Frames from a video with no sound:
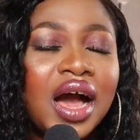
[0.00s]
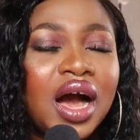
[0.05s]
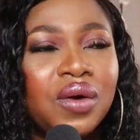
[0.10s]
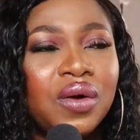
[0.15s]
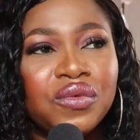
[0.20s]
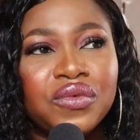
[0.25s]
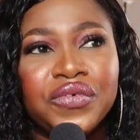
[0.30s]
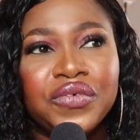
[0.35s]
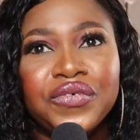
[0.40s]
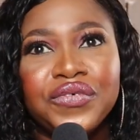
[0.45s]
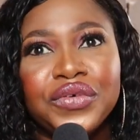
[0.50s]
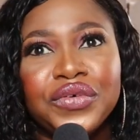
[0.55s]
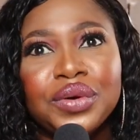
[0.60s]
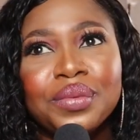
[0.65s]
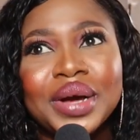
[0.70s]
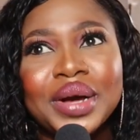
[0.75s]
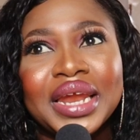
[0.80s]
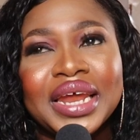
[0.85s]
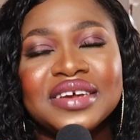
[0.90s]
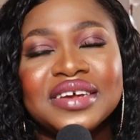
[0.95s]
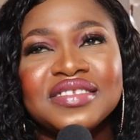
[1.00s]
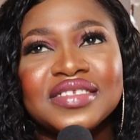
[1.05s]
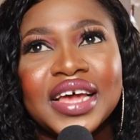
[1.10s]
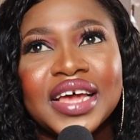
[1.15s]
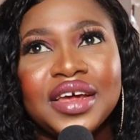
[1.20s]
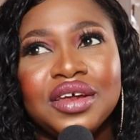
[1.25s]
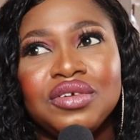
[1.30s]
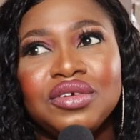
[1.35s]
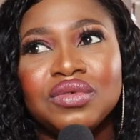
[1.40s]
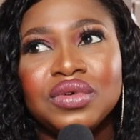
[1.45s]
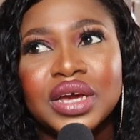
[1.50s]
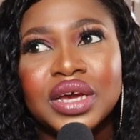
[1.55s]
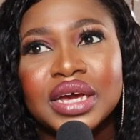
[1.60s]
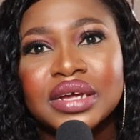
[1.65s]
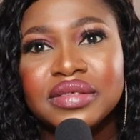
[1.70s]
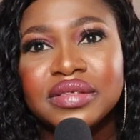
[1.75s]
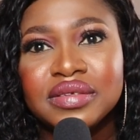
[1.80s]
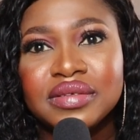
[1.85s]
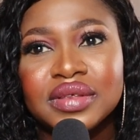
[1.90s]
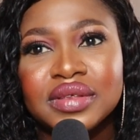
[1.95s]
I will film. And I started to
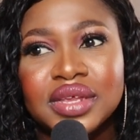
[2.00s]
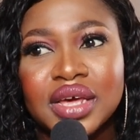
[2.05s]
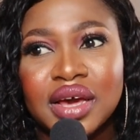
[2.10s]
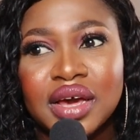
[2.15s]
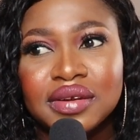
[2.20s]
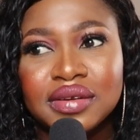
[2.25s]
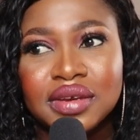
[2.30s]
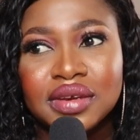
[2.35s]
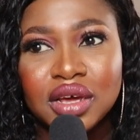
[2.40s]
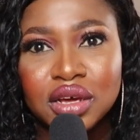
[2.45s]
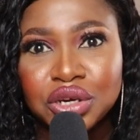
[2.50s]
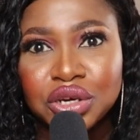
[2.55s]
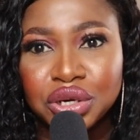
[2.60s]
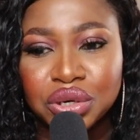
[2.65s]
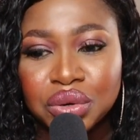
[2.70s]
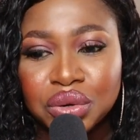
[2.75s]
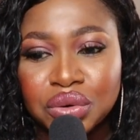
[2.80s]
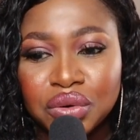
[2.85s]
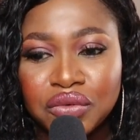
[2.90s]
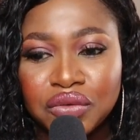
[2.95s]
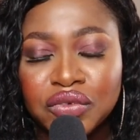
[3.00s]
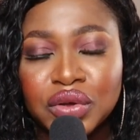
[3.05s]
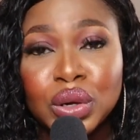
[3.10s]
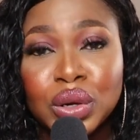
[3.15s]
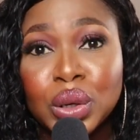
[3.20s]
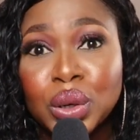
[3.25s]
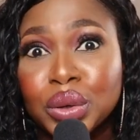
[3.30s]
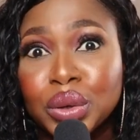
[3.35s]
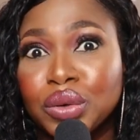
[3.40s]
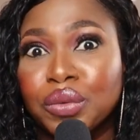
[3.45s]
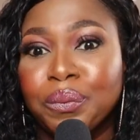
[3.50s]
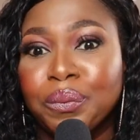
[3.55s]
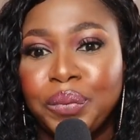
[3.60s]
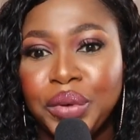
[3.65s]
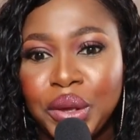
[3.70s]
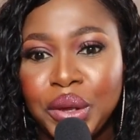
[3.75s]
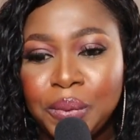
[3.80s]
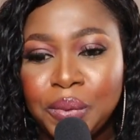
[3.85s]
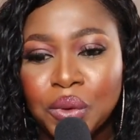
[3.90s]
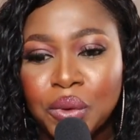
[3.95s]
get the attention of a lot of
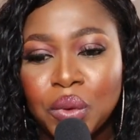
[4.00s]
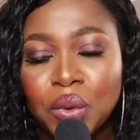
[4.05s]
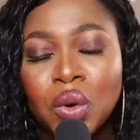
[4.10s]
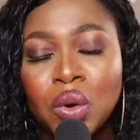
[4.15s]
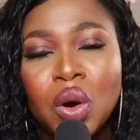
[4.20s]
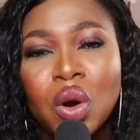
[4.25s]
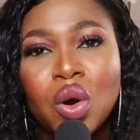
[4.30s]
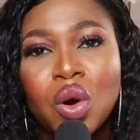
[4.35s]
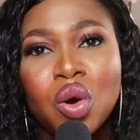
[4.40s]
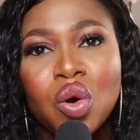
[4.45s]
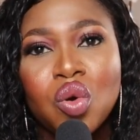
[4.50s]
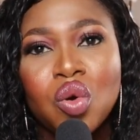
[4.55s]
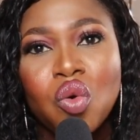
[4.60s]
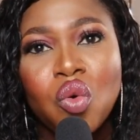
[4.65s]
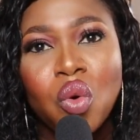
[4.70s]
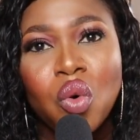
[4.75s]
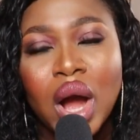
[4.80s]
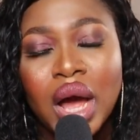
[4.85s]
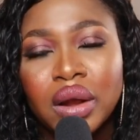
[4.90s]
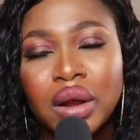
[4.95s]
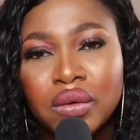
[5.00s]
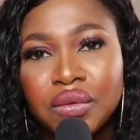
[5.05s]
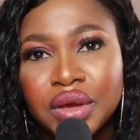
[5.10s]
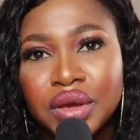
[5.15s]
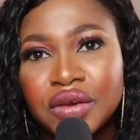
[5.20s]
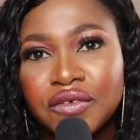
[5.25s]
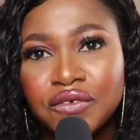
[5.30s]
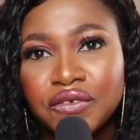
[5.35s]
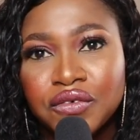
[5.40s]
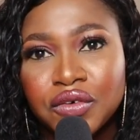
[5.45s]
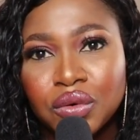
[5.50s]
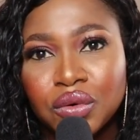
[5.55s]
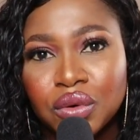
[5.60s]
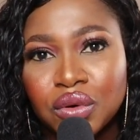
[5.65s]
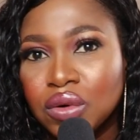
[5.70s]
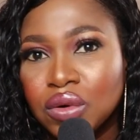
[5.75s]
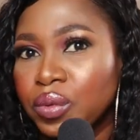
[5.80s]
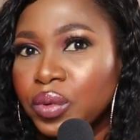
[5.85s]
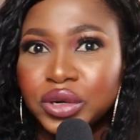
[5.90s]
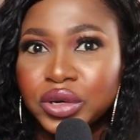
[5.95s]
people who are looking
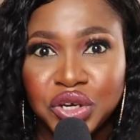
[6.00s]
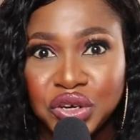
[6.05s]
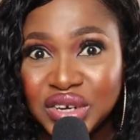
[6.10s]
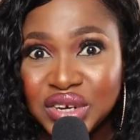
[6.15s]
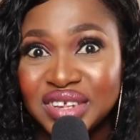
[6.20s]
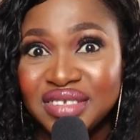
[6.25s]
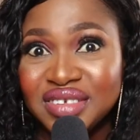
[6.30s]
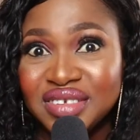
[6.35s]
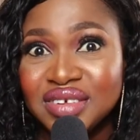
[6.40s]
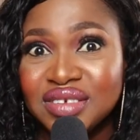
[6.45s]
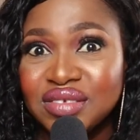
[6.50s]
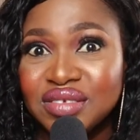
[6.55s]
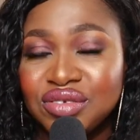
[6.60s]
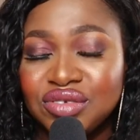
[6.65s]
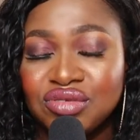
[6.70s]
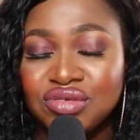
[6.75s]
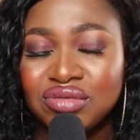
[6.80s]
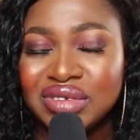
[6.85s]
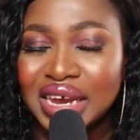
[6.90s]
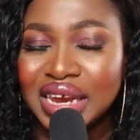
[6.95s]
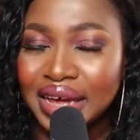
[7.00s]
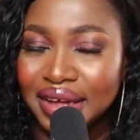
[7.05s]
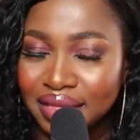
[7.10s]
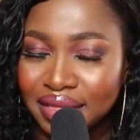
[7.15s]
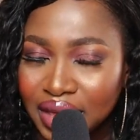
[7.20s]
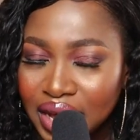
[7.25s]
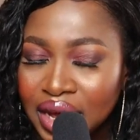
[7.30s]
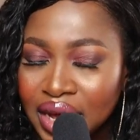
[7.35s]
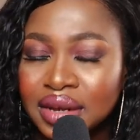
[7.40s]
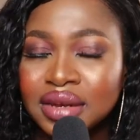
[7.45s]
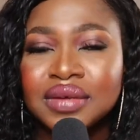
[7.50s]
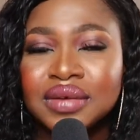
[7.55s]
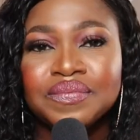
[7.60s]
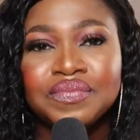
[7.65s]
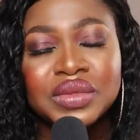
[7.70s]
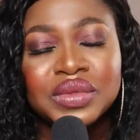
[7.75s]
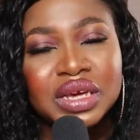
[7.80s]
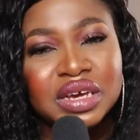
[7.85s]
for opportunities like that,